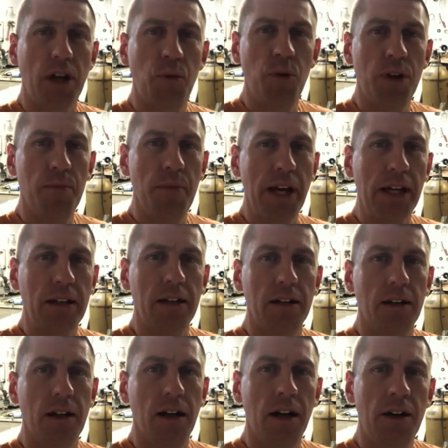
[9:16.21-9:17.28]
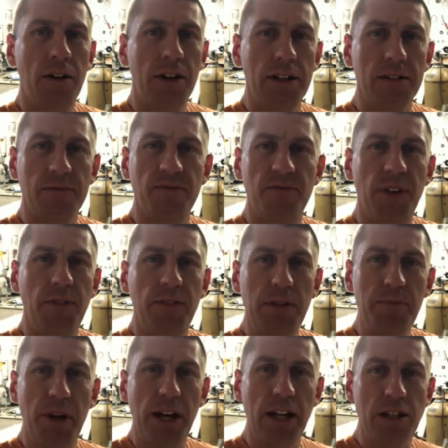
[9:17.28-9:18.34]
I want to make a
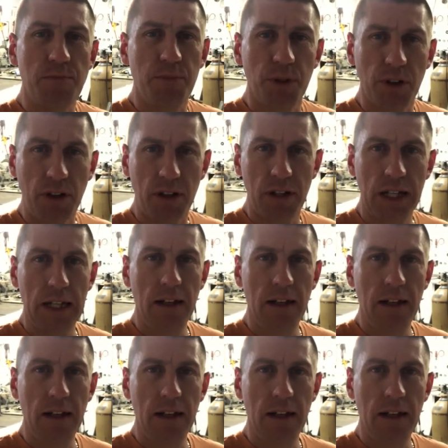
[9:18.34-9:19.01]
150-page book